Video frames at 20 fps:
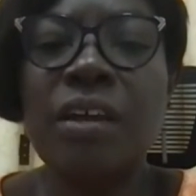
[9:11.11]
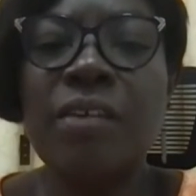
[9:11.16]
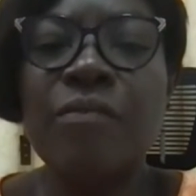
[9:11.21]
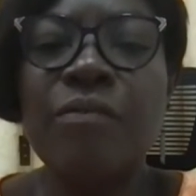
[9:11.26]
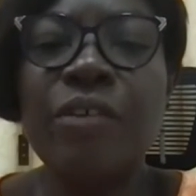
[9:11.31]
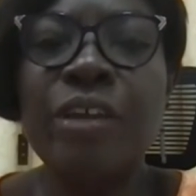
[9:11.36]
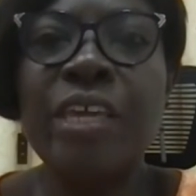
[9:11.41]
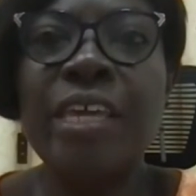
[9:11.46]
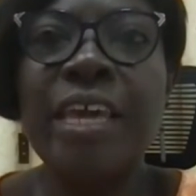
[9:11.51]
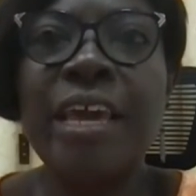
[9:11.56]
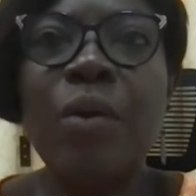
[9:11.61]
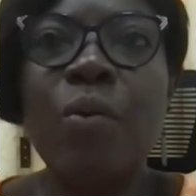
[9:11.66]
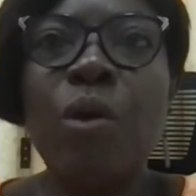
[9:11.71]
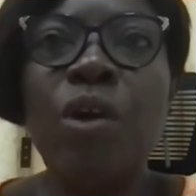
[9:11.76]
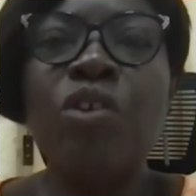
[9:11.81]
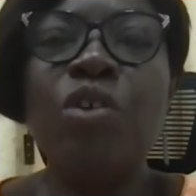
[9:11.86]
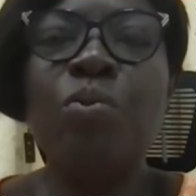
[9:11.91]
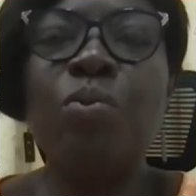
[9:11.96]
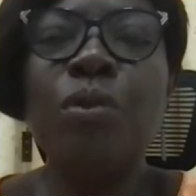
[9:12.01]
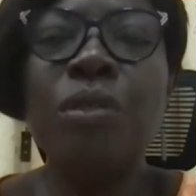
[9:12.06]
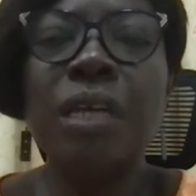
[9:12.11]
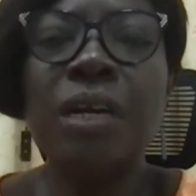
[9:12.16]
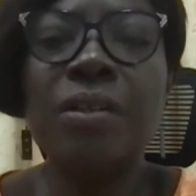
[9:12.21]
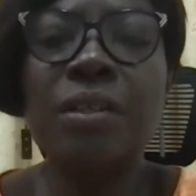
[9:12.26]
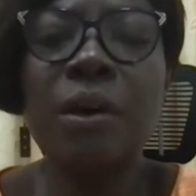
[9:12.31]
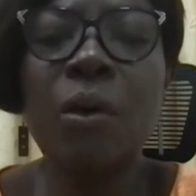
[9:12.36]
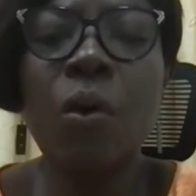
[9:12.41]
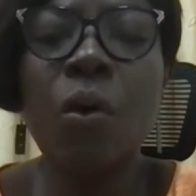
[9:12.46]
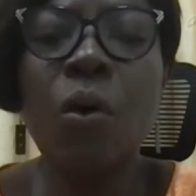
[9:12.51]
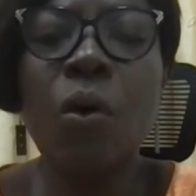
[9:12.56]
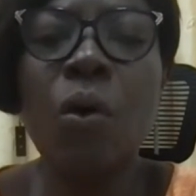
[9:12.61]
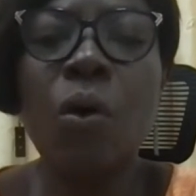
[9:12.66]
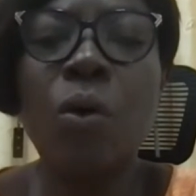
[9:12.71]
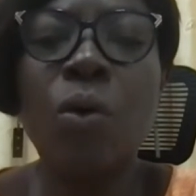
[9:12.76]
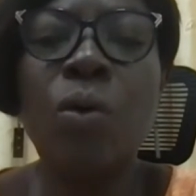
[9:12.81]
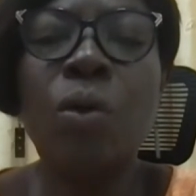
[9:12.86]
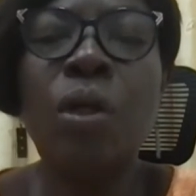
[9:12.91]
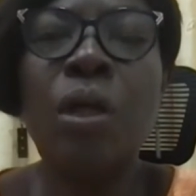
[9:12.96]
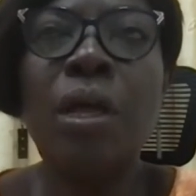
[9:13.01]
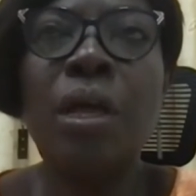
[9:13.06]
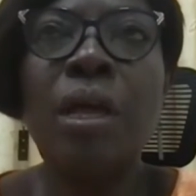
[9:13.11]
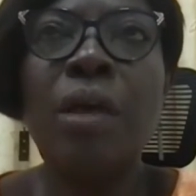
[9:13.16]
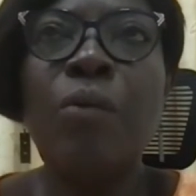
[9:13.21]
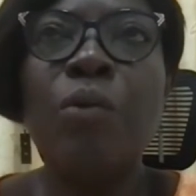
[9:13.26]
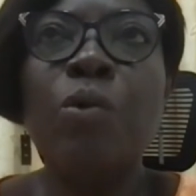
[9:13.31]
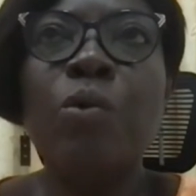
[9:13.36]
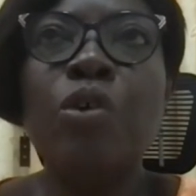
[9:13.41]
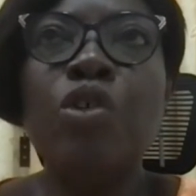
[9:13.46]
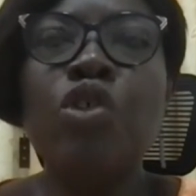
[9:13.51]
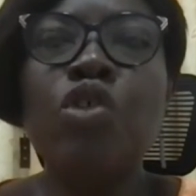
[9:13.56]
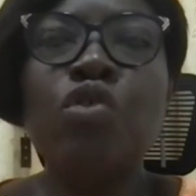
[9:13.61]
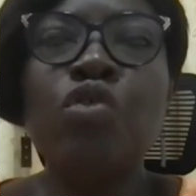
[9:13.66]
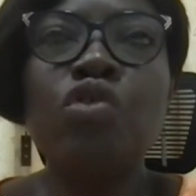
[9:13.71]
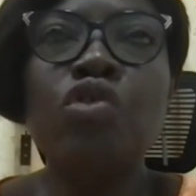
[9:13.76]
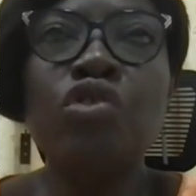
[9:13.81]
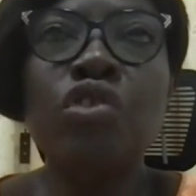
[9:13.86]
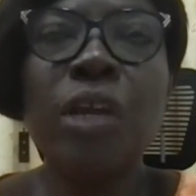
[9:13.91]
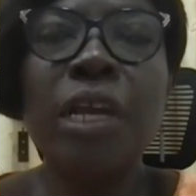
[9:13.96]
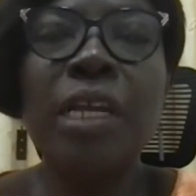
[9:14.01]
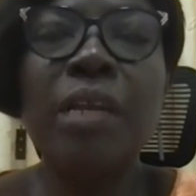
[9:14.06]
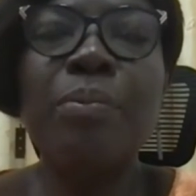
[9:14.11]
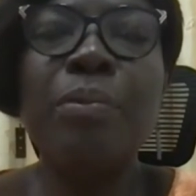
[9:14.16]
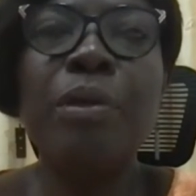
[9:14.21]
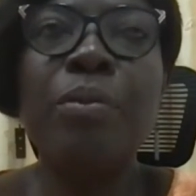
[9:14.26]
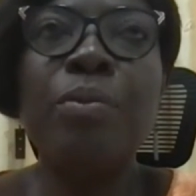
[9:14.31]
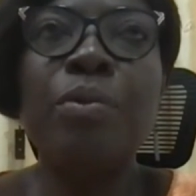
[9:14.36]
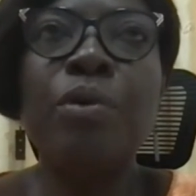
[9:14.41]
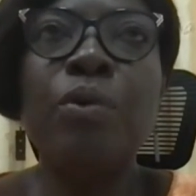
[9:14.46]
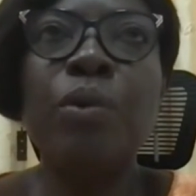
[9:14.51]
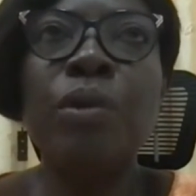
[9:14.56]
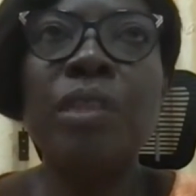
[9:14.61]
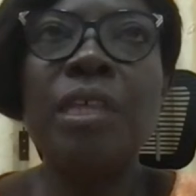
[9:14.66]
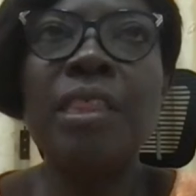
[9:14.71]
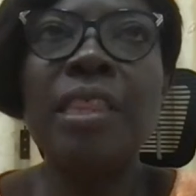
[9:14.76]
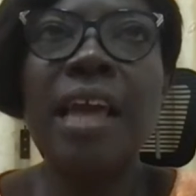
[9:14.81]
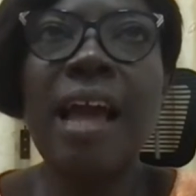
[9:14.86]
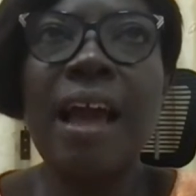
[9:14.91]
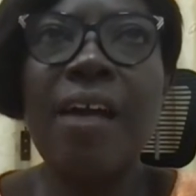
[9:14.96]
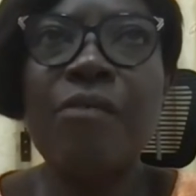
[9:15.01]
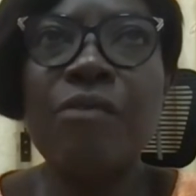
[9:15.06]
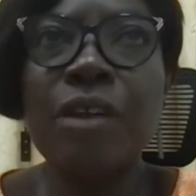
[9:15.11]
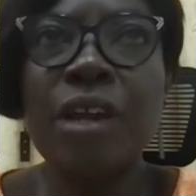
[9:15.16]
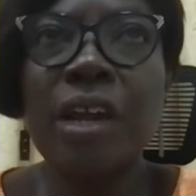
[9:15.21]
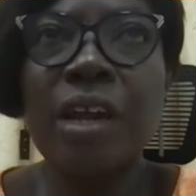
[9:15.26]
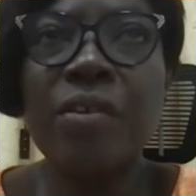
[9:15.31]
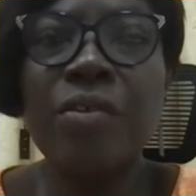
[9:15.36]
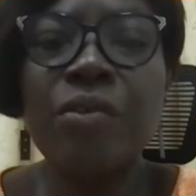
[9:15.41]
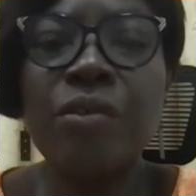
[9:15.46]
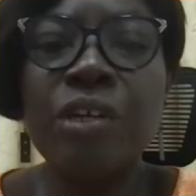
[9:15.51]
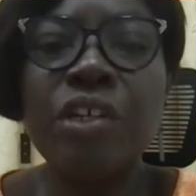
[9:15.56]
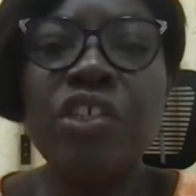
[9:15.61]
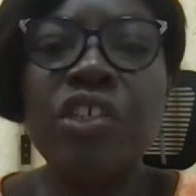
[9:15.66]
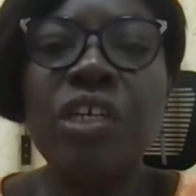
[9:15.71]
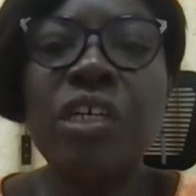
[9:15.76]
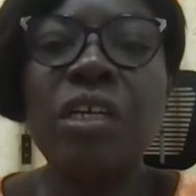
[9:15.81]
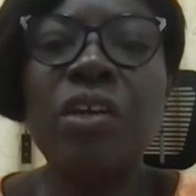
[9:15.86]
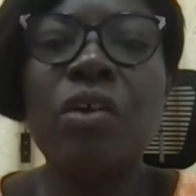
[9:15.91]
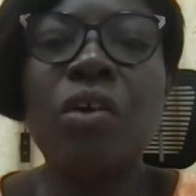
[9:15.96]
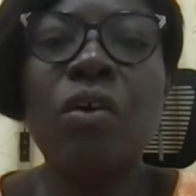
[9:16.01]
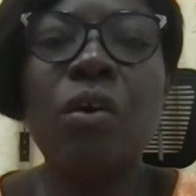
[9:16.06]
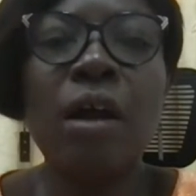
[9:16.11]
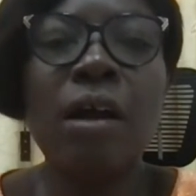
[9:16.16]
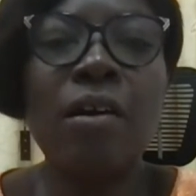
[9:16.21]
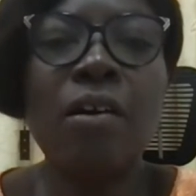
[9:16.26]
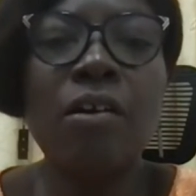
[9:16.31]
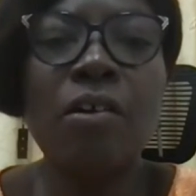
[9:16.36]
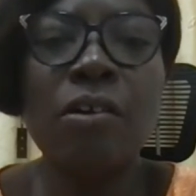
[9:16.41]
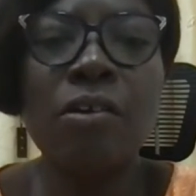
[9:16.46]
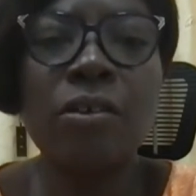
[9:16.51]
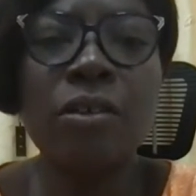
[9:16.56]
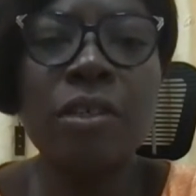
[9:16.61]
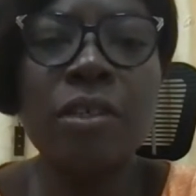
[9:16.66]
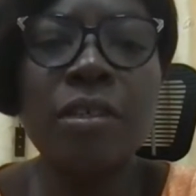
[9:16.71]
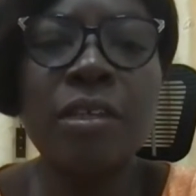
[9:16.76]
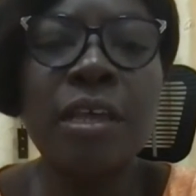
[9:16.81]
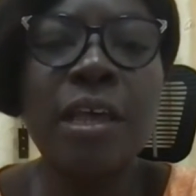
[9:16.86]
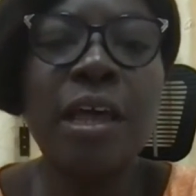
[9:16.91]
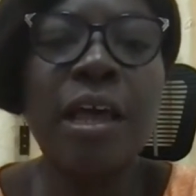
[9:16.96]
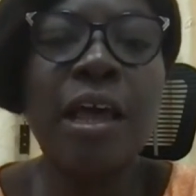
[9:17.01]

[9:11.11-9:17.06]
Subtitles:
Every year when you put out a call, you want to train people within the African region or across